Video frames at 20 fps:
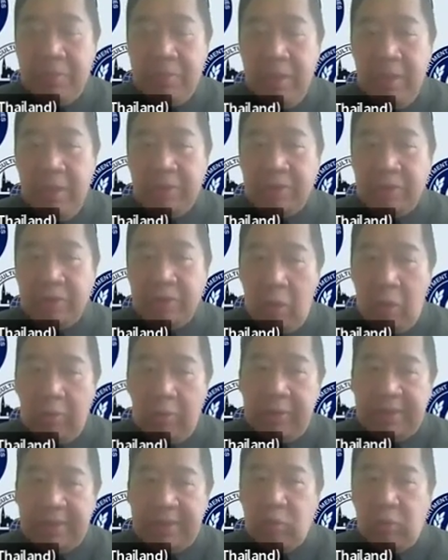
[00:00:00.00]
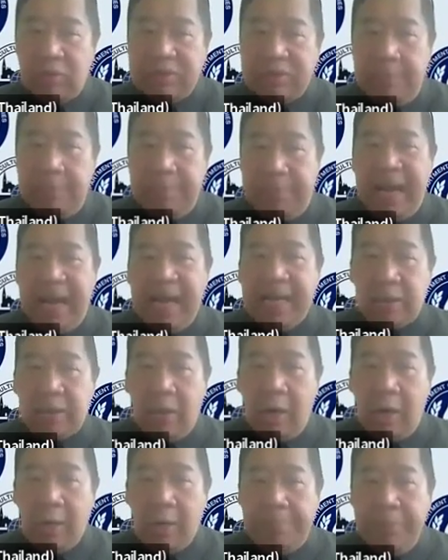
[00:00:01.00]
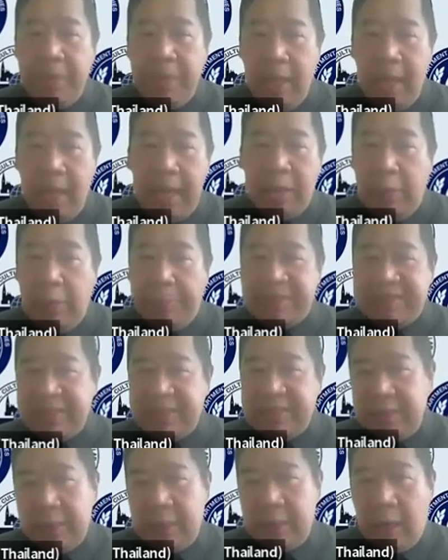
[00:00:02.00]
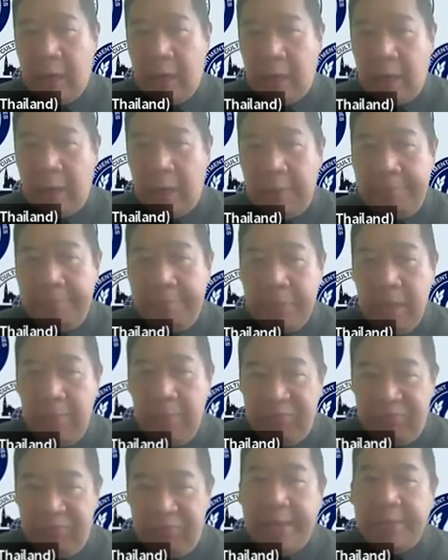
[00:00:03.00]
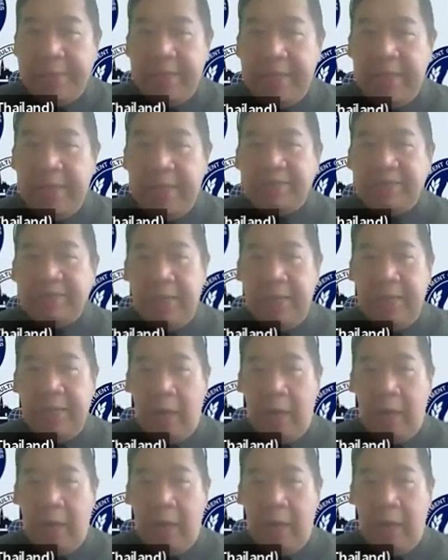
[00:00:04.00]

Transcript: So this was in Bangkok, and we presented our findings there, our